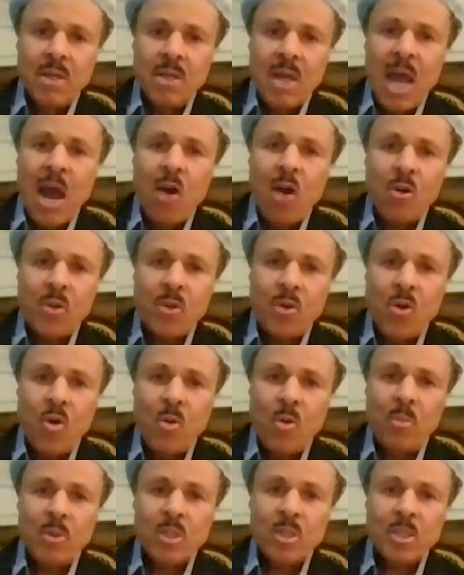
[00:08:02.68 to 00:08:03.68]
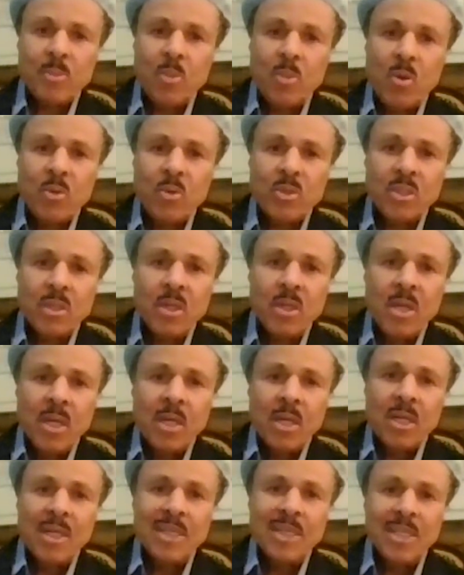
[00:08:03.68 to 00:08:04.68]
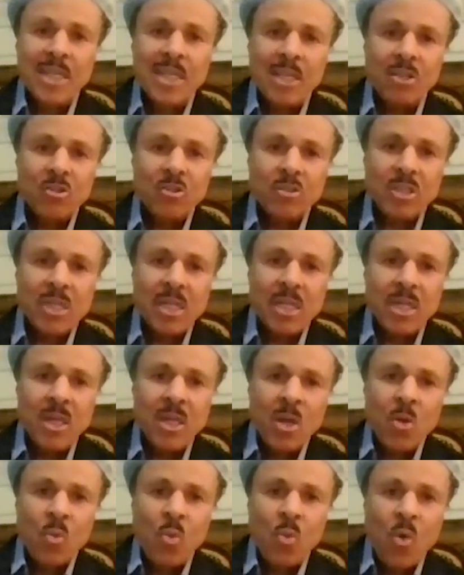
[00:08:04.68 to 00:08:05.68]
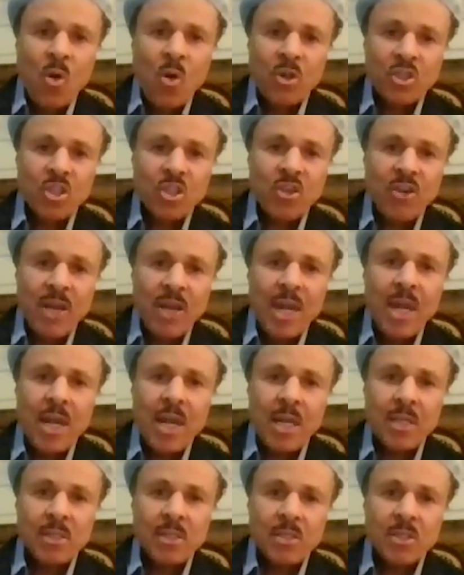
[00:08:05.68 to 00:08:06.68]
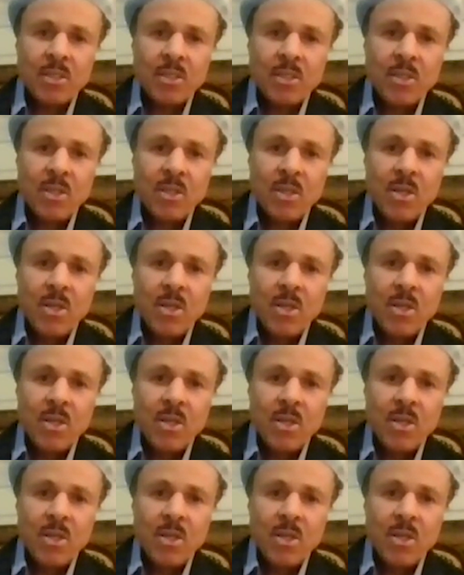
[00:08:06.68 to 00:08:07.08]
How are the homeless supposed to continuously wash their hands?